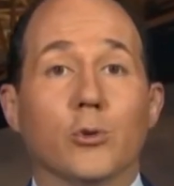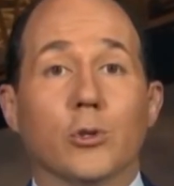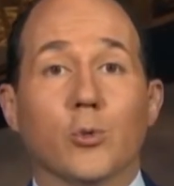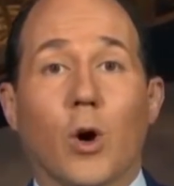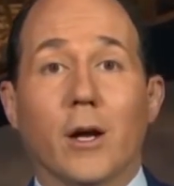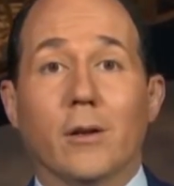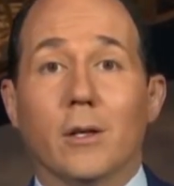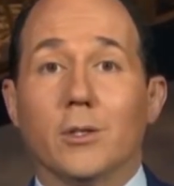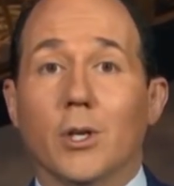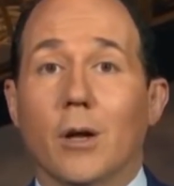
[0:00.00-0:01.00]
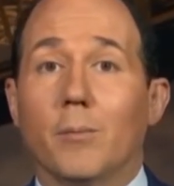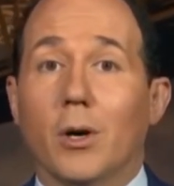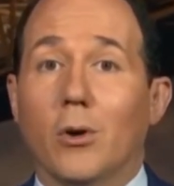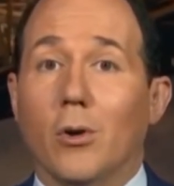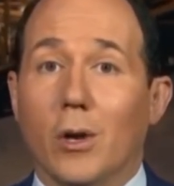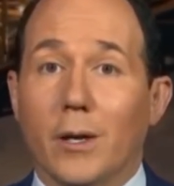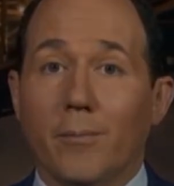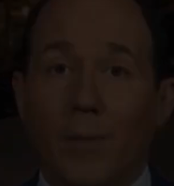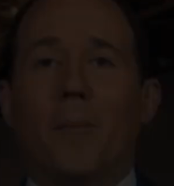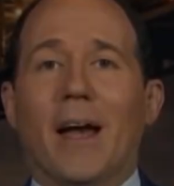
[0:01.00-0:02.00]
George Weigel and John Macaulay.
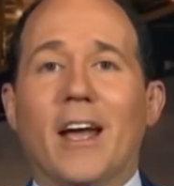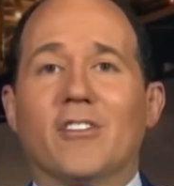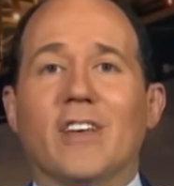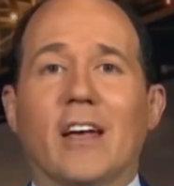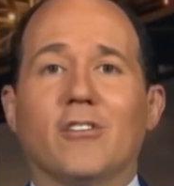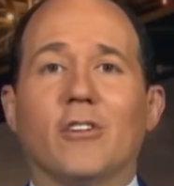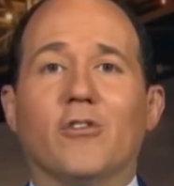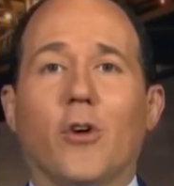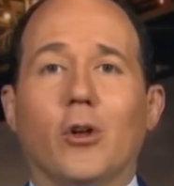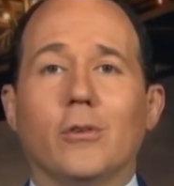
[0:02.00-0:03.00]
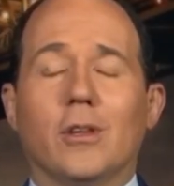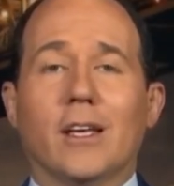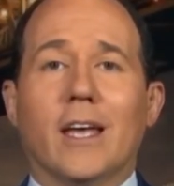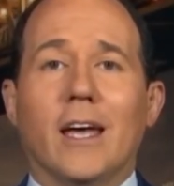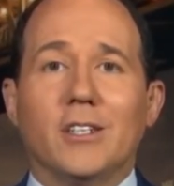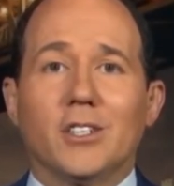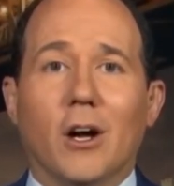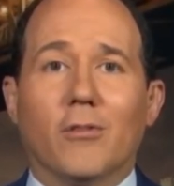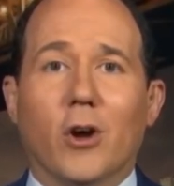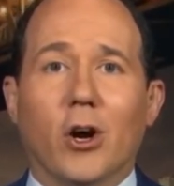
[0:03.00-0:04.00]
My next guest has followed the case
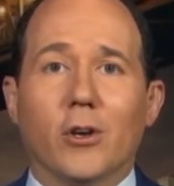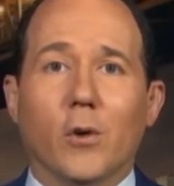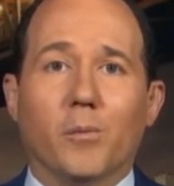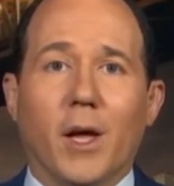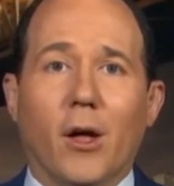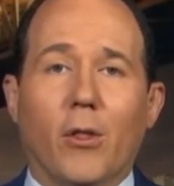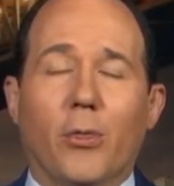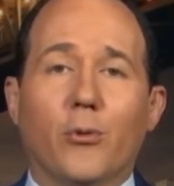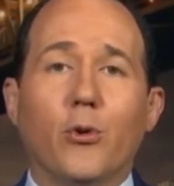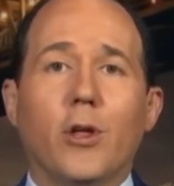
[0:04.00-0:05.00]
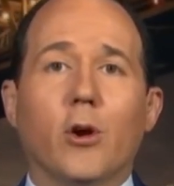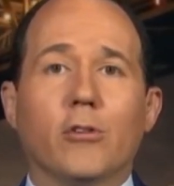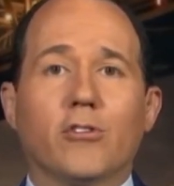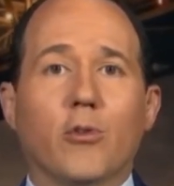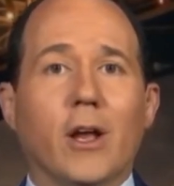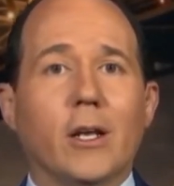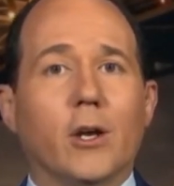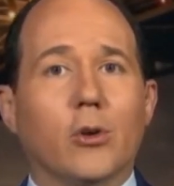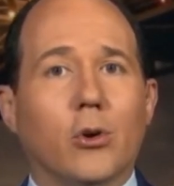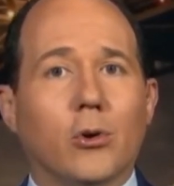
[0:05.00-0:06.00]
of Cardinal Pell through the
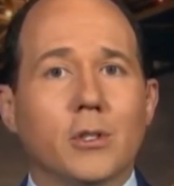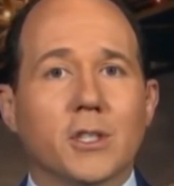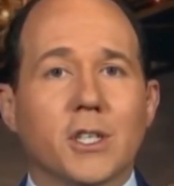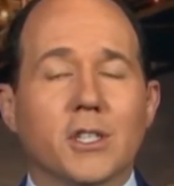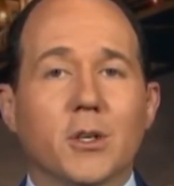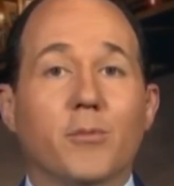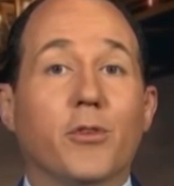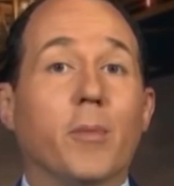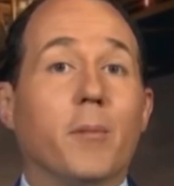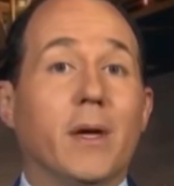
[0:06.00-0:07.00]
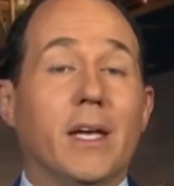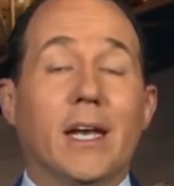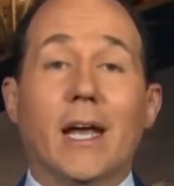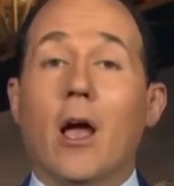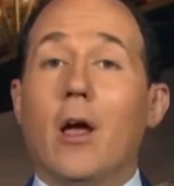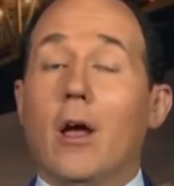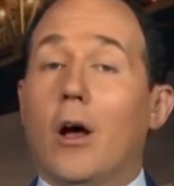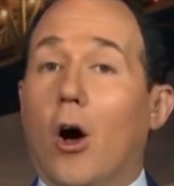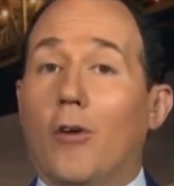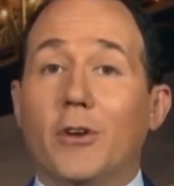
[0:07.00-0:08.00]
Australian court system from the beginning,
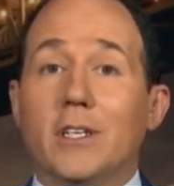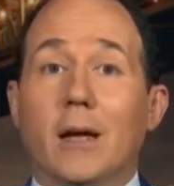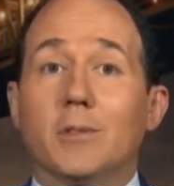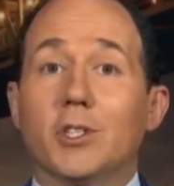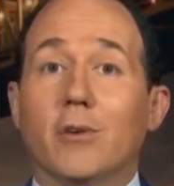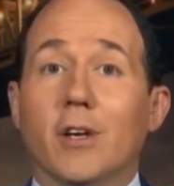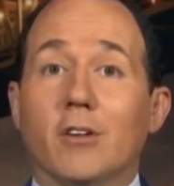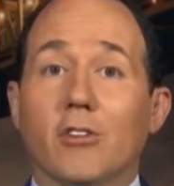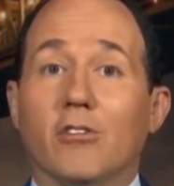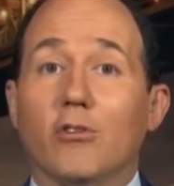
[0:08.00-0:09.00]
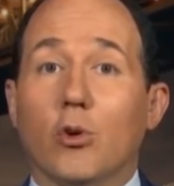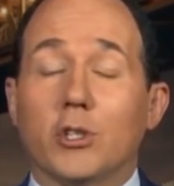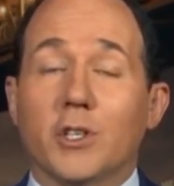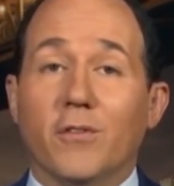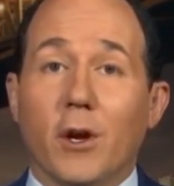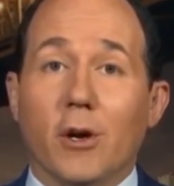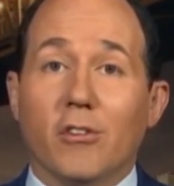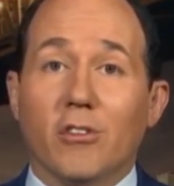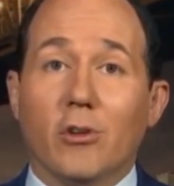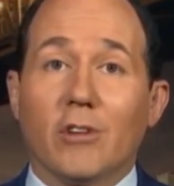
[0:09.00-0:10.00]
oftentimes serving as a source to
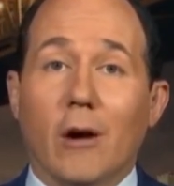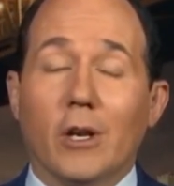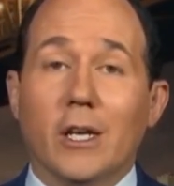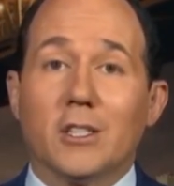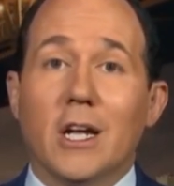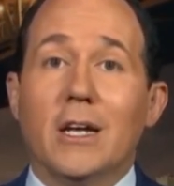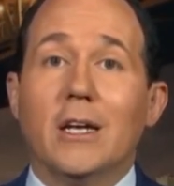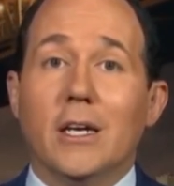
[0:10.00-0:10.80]
various news outlets.